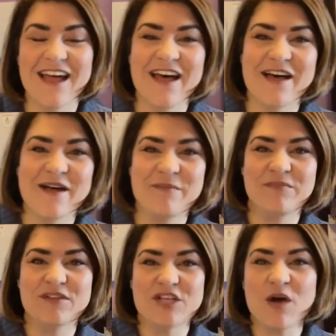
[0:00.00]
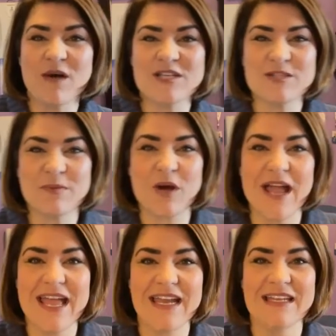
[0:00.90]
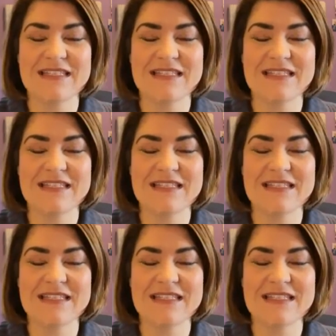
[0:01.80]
Um, do y'all watch the parade?